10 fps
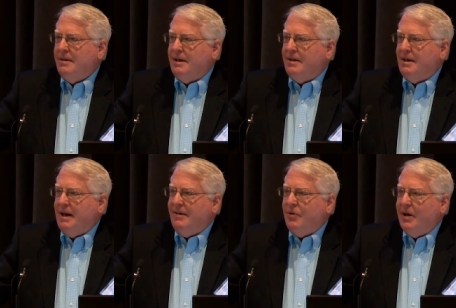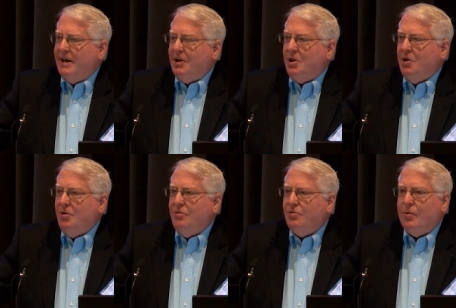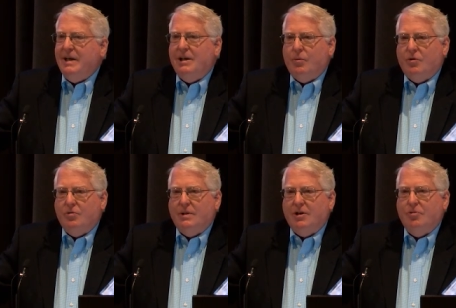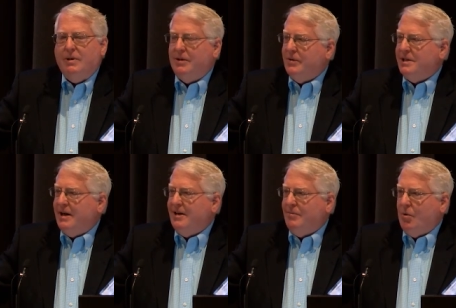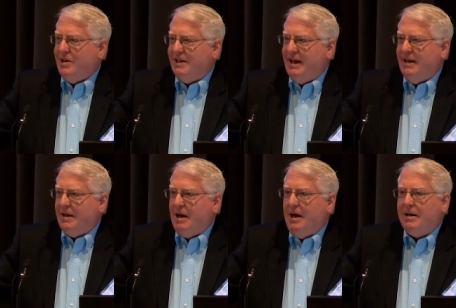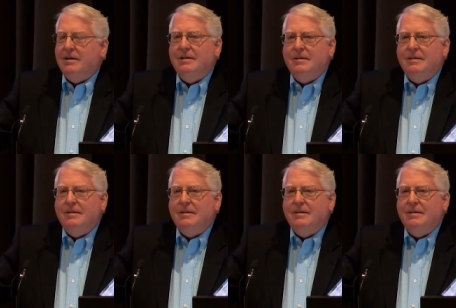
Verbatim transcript: And the library had a huge reading room that opened on Saturday mornings at 8 o'clock.